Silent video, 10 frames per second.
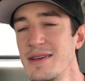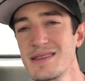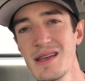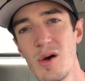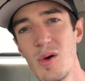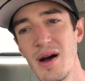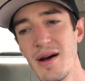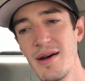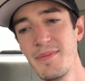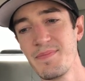
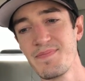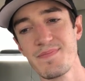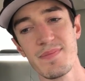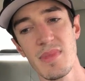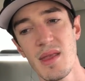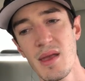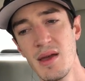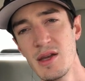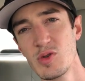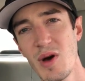So
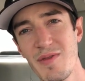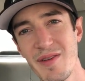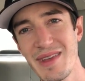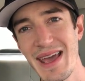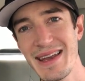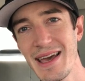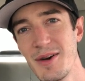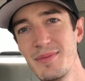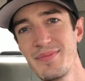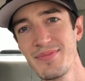12:58
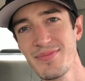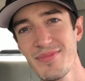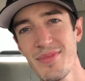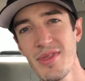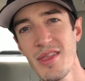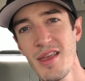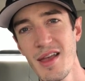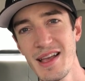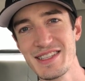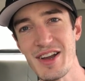now.
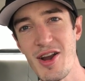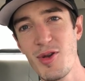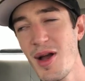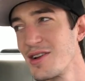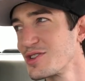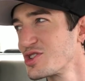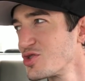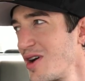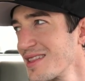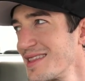Sorry you guys are
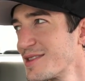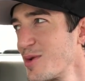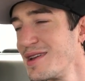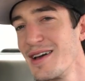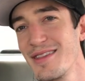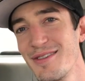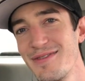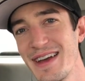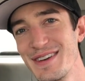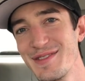struggling through another
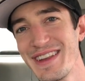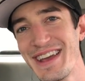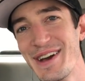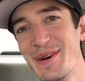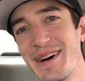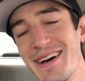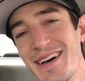fail video.